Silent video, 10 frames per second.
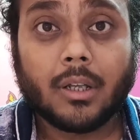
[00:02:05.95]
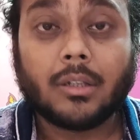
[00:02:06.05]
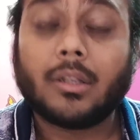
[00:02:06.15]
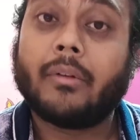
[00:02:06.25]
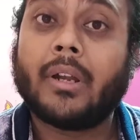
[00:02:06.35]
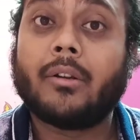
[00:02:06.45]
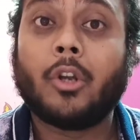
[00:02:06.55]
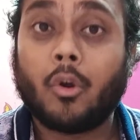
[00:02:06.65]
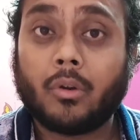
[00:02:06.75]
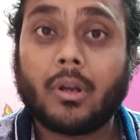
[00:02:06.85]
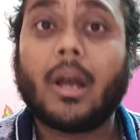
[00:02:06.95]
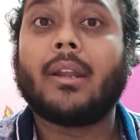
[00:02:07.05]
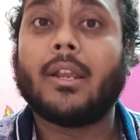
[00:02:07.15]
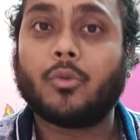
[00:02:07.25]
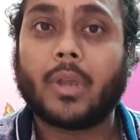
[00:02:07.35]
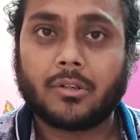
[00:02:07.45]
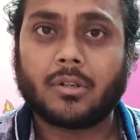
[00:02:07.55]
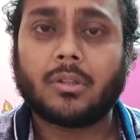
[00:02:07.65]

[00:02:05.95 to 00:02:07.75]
they were not uneducated.